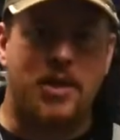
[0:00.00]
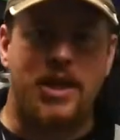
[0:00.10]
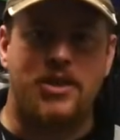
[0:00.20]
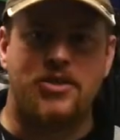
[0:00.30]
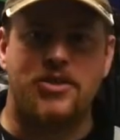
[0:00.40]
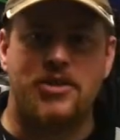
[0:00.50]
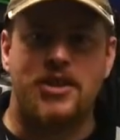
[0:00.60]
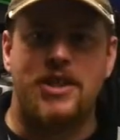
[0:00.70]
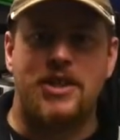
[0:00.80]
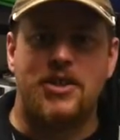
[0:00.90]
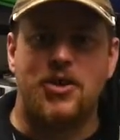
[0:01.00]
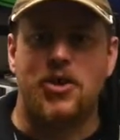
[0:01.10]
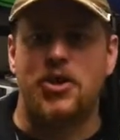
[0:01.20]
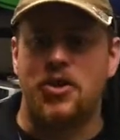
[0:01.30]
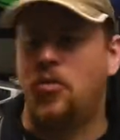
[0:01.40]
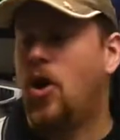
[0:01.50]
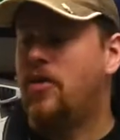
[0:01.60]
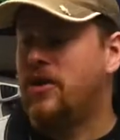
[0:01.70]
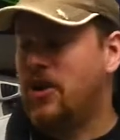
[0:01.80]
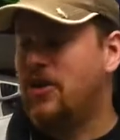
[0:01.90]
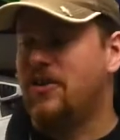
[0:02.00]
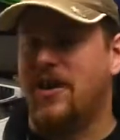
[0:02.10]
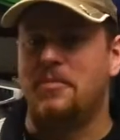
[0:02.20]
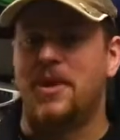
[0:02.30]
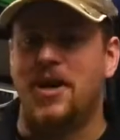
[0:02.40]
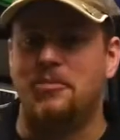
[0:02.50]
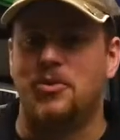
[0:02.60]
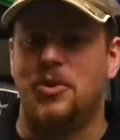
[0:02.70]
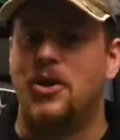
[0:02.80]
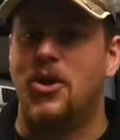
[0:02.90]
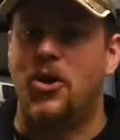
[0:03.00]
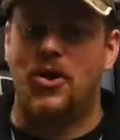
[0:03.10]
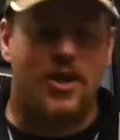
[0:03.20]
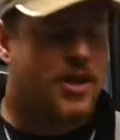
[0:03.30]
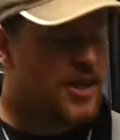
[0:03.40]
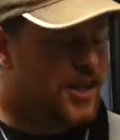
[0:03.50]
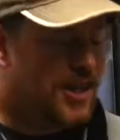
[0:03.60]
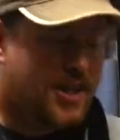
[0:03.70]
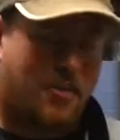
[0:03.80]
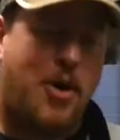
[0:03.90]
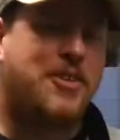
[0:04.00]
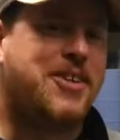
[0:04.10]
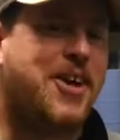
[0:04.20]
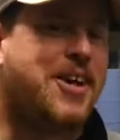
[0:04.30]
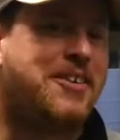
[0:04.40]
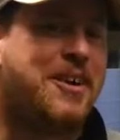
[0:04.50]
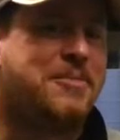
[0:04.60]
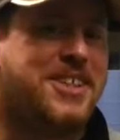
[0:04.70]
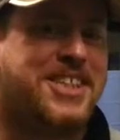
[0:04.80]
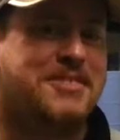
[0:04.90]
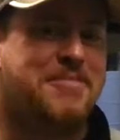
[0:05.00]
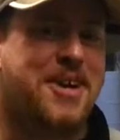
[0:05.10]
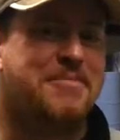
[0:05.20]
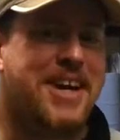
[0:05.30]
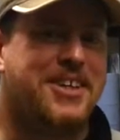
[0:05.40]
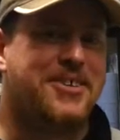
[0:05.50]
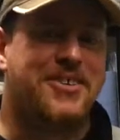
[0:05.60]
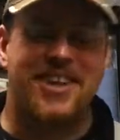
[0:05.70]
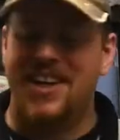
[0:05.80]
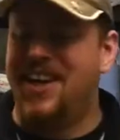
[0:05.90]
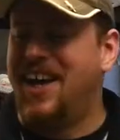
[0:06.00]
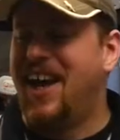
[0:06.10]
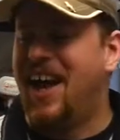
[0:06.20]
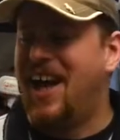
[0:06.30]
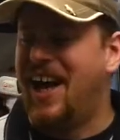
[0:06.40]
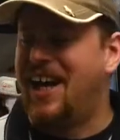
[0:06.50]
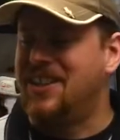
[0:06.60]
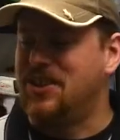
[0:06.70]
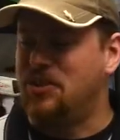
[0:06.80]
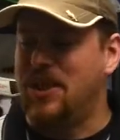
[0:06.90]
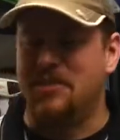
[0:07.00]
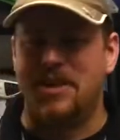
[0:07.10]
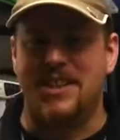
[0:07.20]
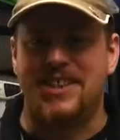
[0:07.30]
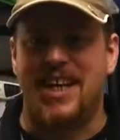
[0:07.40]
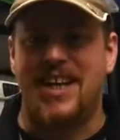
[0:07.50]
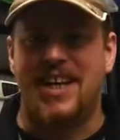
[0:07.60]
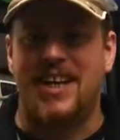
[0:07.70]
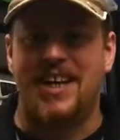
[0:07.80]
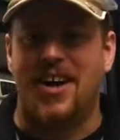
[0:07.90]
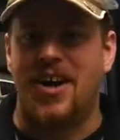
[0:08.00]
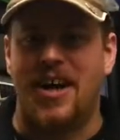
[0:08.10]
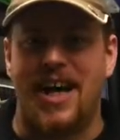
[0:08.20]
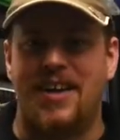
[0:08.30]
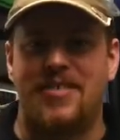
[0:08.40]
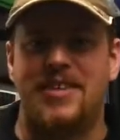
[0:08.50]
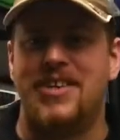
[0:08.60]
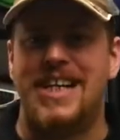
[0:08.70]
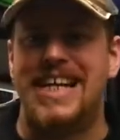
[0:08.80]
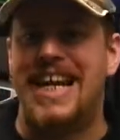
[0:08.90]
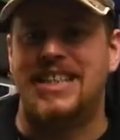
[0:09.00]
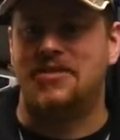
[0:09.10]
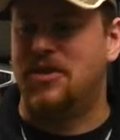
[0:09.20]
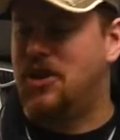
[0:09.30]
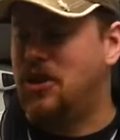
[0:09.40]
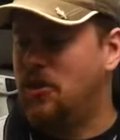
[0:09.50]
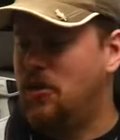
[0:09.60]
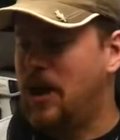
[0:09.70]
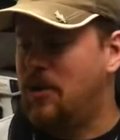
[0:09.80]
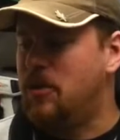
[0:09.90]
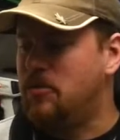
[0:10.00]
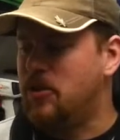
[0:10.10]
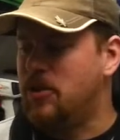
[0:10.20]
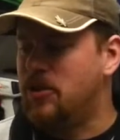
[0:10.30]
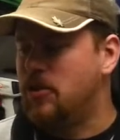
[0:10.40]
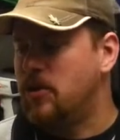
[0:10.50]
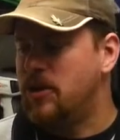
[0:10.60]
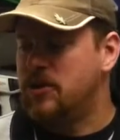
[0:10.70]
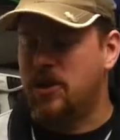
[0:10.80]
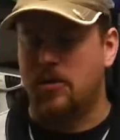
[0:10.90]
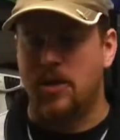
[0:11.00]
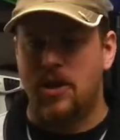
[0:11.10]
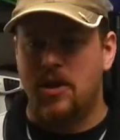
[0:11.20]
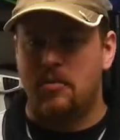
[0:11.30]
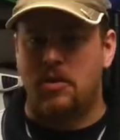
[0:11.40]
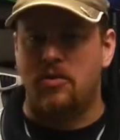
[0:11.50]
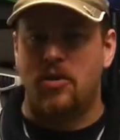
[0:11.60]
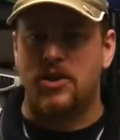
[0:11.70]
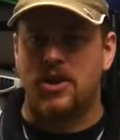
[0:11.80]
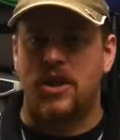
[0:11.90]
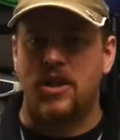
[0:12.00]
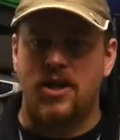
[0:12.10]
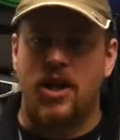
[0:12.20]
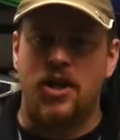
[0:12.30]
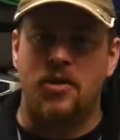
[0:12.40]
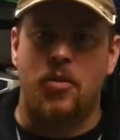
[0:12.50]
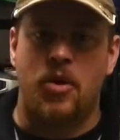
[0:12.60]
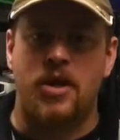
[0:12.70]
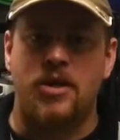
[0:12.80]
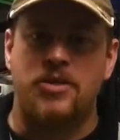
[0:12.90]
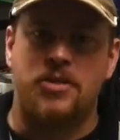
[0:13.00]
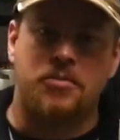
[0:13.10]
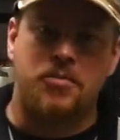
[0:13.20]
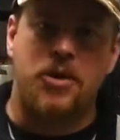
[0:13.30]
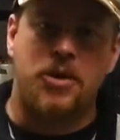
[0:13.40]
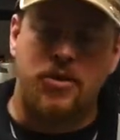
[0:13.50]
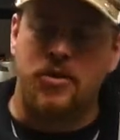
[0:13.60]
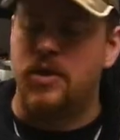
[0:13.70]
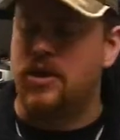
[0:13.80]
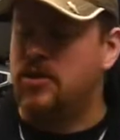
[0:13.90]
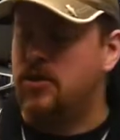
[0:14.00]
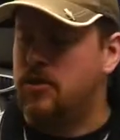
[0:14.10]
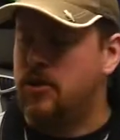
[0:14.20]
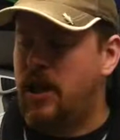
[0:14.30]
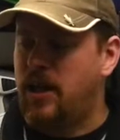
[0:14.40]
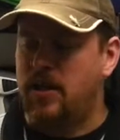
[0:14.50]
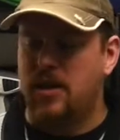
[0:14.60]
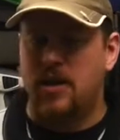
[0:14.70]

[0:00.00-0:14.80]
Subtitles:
minutes looking at the wiring diagram that comes with the clock and the wiring diagram that's in my manual, and 20 minutes later I have even less of a clue how I'm going to do this. So before I start cutting wires and doing this and doing that,